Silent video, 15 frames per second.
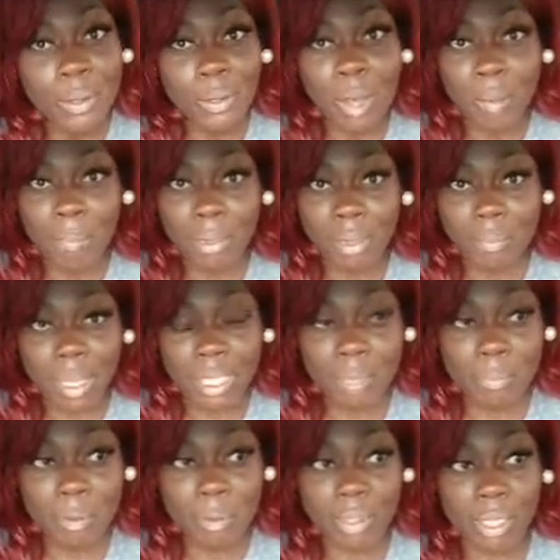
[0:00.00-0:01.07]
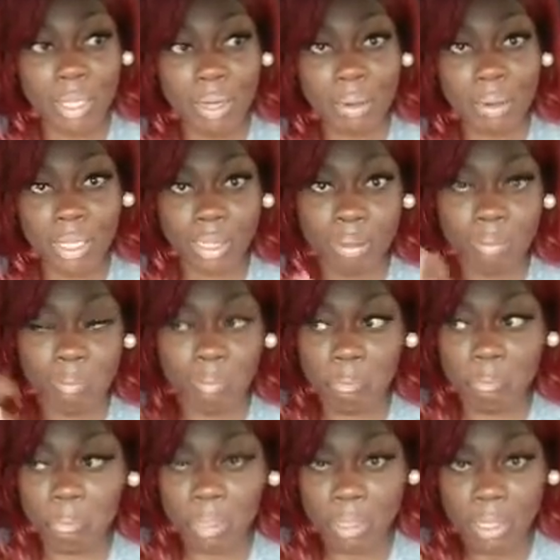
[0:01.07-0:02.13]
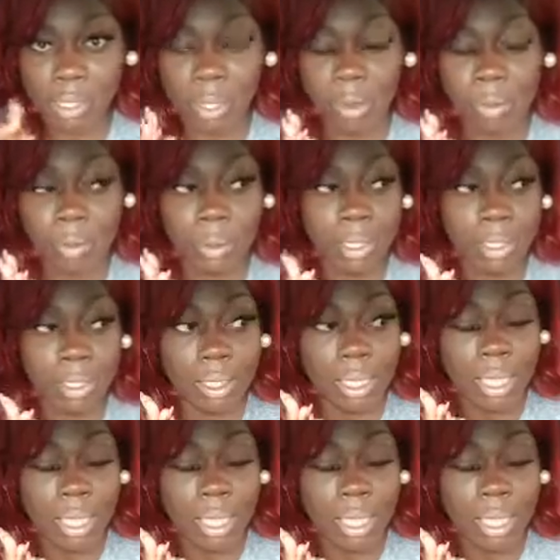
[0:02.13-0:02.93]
God put in my spirit to go to Pensacola.